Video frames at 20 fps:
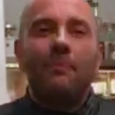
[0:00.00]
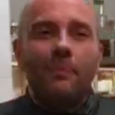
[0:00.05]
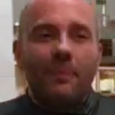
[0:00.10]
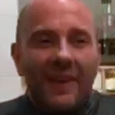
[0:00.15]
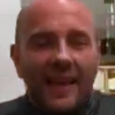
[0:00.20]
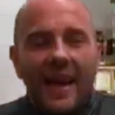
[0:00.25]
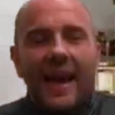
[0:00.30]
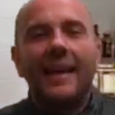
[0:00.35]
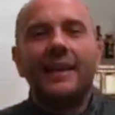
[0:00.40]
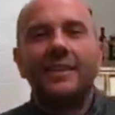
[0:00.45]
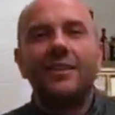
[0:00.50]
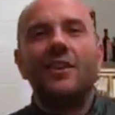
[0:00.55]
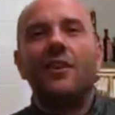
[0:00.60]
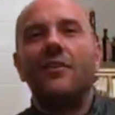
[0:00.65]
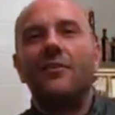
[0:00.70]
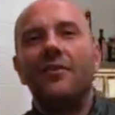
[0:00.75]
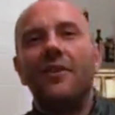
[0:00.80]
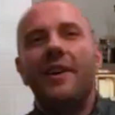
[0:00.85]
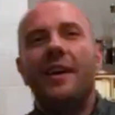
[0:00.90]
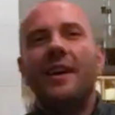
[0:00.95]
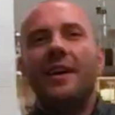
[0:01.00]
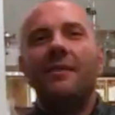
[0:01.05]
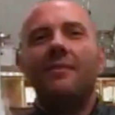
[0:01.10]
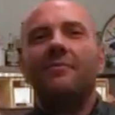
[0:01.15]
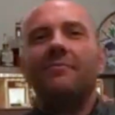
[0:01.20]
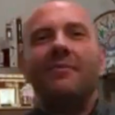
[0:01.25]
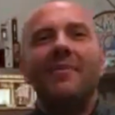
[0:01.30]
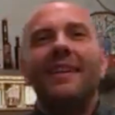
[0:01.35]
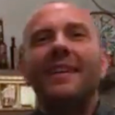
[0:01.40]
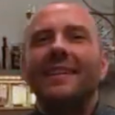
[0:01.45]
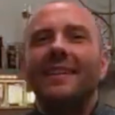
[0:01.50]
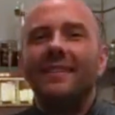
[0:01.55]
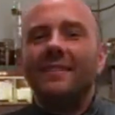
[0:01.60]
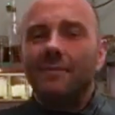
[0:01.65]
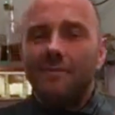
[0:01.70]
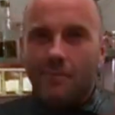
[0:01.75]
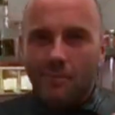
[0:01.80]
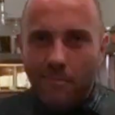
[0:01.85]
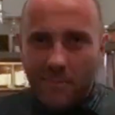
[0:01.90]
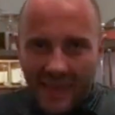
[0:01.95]
cut of
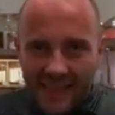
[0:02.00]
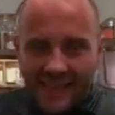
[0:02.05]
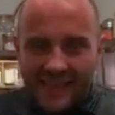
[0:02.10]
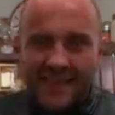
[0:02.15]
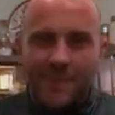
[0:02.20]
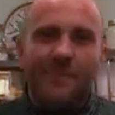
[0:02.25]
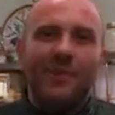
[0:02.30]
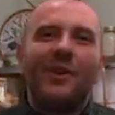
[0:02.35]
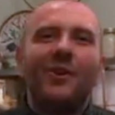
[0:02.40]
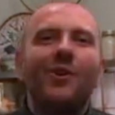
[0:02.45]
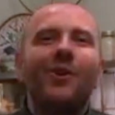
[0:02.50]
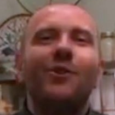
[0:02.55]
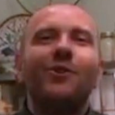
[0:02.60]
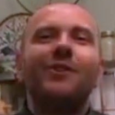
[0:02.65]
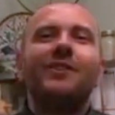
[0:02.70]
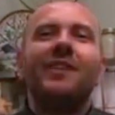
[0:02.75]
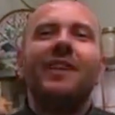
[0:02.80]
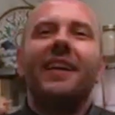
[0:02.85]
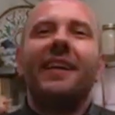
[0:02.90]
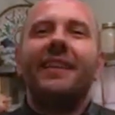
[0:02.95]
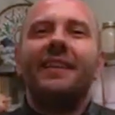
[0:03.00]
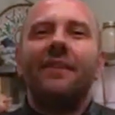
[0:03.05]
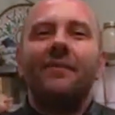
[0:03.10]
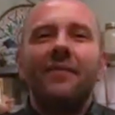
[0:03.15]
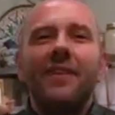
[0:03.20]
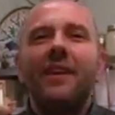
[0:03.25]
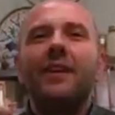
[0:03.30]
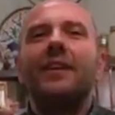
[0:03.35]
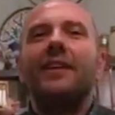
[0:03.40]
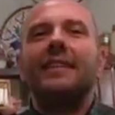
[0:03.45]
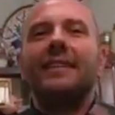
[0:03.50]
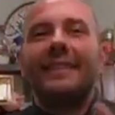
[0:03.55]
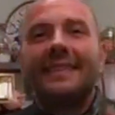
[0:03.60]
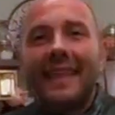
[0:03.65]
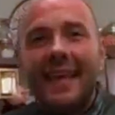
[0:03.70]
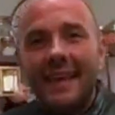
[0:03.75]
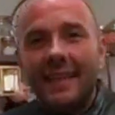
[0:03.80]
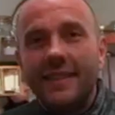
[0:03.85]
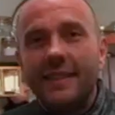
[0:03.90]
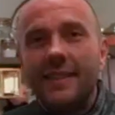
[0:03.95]
meat, because the veal is
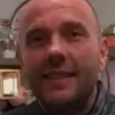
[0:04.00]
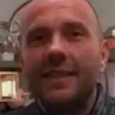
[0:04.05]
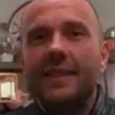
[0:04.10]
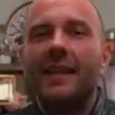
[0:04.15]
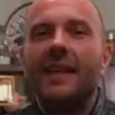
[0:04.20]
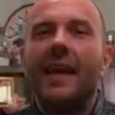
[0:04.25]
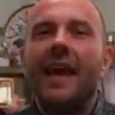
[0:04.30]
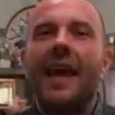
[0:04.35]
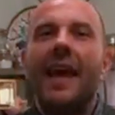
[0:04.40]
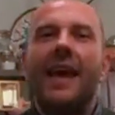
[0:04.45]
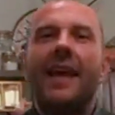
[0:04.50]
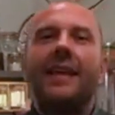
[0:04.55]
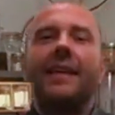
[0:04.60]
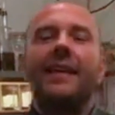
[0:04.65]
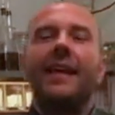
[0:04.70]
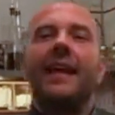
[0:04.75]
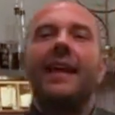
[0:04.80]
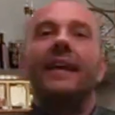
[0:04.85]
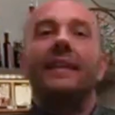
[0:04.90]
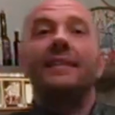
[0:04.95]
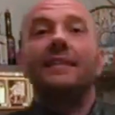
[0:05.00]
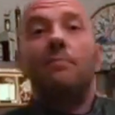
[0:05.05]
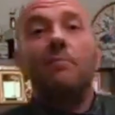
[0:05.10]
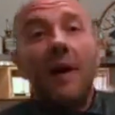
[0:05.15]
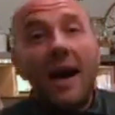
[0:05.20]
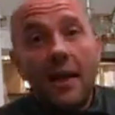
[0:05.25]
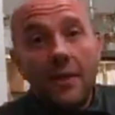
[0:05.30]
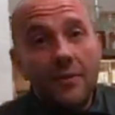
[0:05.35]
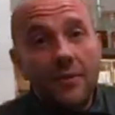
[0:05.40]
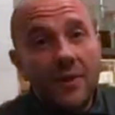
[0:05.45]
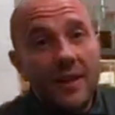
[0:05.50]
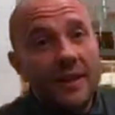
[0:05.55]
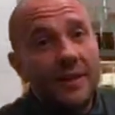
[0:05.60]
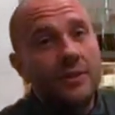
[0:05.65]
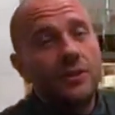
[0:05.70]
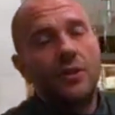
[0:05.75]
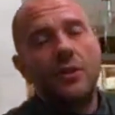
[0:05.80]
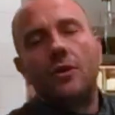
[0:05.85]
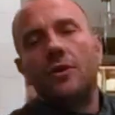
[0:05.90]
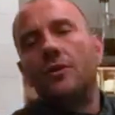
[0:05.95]
tender and it's buttery,
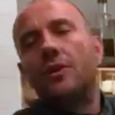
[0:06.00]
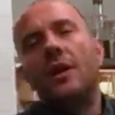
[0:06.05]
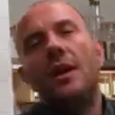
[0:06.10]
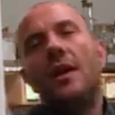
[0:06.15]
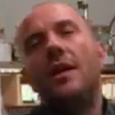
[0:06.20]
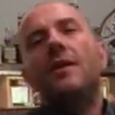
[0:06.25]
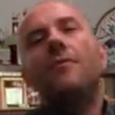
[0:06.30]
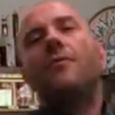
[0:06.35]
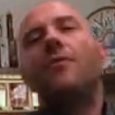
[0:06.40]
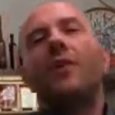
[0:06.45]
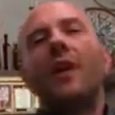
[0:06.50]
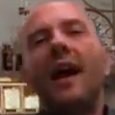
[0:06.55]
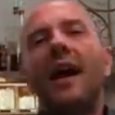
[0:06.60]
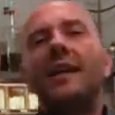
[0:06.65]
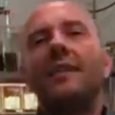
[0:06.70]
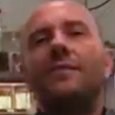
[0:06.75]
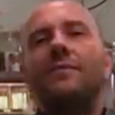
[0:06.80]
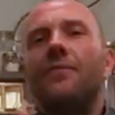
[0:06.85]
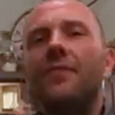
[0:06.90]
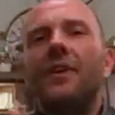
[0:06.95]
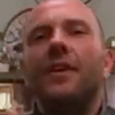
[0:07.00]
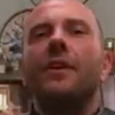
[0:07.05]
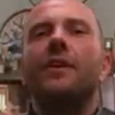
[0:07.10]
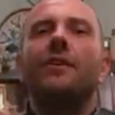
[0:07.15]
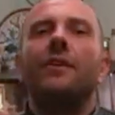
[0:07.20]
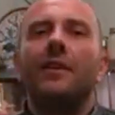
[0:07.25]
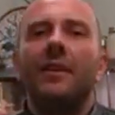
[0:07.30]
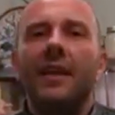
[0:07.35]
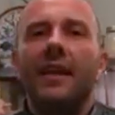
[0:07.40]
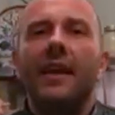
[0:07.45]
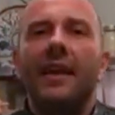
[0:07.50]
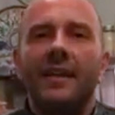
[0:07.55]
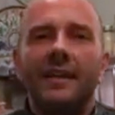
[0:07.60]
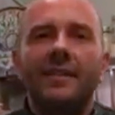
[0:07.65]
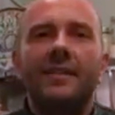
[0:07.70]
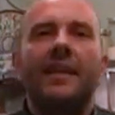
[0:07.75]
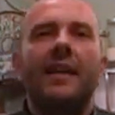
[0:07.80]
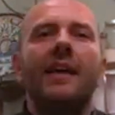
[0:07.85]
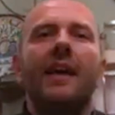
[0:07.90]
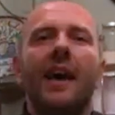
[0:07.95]
so for us veal
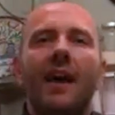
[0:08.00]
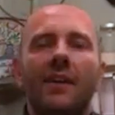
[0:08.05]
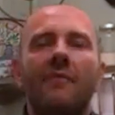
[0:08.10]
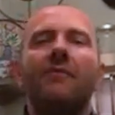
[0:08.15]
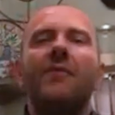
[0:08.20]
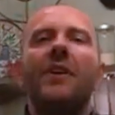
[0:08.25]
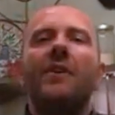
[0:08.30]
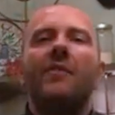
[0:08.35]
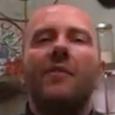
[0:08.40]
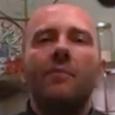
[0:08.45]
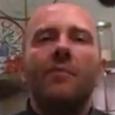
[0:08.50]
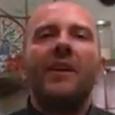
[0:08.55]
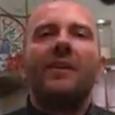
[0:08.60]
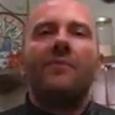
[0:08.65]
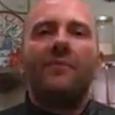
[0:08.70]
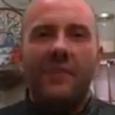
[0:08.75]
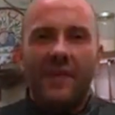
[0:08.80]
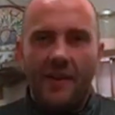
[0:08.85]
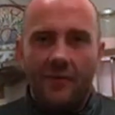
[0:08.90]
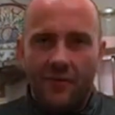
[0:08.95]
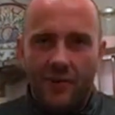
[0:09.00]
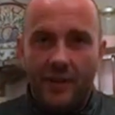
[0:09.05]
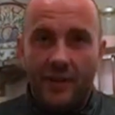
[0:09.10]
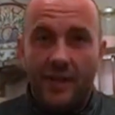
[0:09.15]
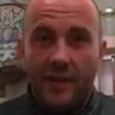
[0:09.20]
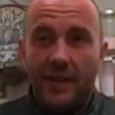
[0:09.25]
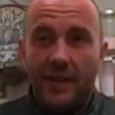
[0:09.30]
is a very big favorite.